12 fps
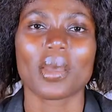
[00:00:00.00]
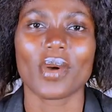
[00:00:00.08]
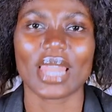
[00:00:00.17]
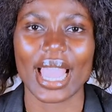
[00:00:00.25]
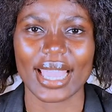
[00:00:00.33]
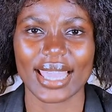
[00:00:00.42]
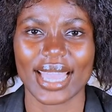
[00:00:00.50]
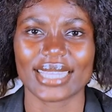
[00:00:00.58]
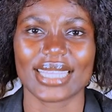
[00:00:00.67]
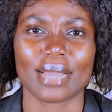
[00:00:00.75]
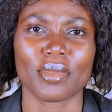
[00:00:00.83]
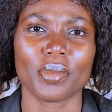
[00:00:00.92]
na we like e
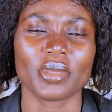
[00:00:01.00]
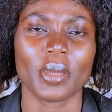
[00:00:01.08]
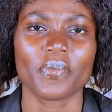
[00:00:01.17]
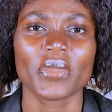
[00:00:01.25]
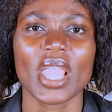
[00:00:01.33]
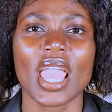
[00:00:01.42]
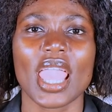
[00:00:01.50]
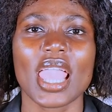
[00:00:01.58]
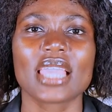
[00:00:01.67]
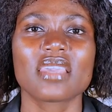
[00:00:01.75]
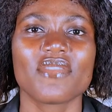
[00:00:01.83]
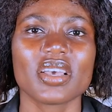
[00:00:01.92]
di amami
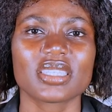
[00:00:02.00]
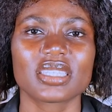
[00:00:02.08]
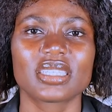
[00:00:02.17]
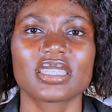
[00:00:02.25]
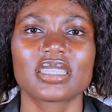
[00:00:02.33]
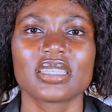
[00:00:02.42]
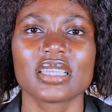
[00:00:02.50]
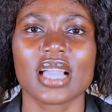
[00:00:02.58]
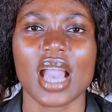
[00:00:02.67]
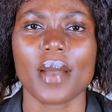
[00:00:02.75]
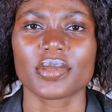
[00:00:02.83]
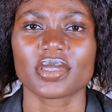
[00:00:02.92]
e give us gc
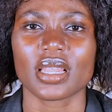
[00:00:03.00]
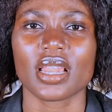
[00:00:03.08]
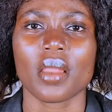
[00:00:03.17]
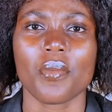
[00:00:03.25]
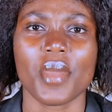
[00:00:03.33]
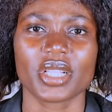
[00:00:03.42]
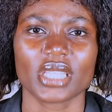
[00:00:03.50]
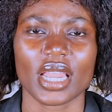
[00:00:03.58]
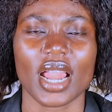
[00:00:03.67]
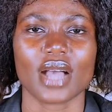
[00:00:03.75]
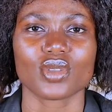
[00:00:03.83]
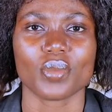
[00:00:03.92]
cap so na make
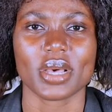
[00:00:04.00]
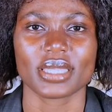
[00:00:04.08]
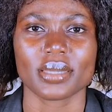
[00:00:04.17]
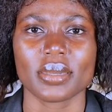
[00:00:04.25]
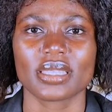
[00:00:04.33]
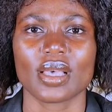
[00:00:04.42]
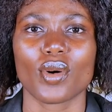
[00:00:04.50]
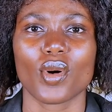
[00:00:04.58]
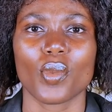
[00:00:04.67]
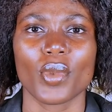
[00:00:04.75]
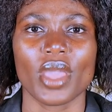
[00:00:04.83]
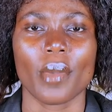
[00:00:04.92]
sure na so ma so na kan
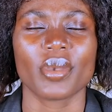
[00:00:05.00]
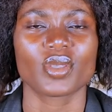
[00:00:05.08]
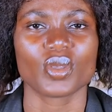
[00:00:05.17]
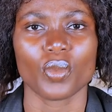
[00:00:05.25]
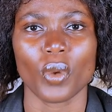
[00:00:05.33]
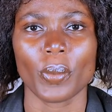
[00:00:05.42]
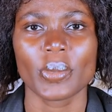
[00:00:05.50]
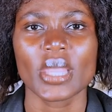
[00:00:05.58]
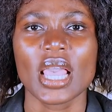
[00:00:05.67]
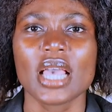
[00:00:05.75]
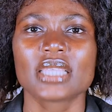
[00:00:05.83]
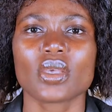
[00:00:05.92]
come ever so mo
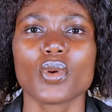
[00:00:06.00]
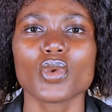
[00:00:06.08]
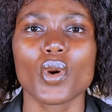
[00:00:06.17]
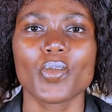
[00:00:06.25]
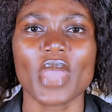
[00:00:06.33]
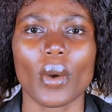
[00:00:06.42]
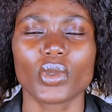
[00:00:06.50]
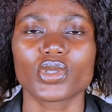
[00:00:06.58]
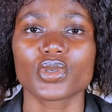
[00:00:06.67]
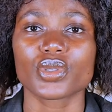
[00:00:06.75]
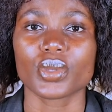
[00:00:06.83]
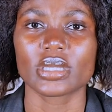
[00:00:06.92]
so we will be our
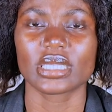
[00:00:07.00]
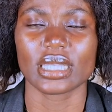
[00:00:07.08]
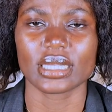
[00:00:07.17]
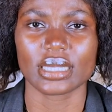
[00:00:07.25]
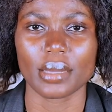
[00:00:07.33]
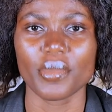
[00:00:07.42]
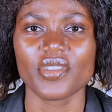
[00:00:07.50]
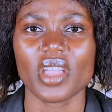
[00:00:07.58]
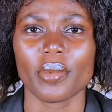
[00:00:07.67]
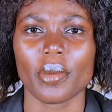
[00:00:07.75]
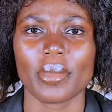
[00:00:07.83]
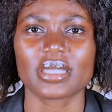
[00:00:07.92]
johnson tente me
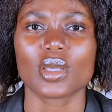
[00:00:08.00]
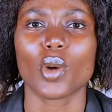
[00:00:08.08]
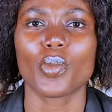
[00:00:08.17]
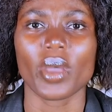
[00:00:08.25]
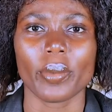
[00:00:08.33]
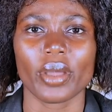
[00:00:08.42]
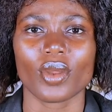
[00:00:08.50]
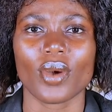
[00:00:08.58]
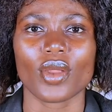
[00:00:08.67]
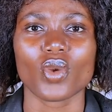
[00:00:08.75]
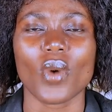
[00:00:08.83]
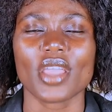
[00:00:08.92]
near bema so bema no
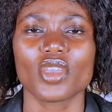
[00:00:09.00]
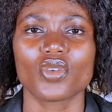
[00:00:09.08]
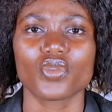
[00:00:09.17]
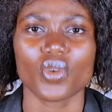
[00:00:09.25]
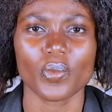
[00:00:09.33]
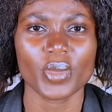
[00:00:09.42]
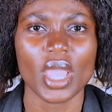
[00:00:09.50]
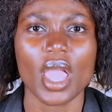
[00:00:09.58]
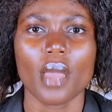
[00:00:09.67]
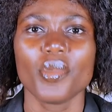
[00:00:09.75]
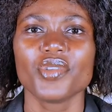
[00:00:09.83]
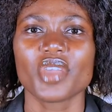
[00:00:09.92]
anu aye kro
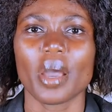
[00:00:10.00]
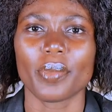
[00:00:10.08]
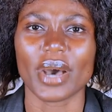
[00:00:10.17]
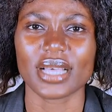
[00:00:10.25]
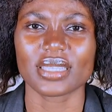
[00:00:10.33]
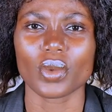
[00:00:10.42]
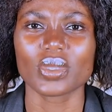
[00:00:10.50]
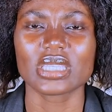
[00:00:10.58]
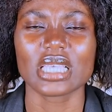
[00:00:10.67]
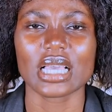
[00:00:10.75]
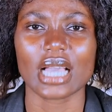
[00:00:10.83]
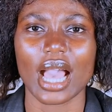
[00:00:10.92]
we nua ba so we
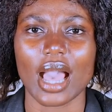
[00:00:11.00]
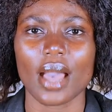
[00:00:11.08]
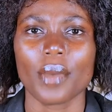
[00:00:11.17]
think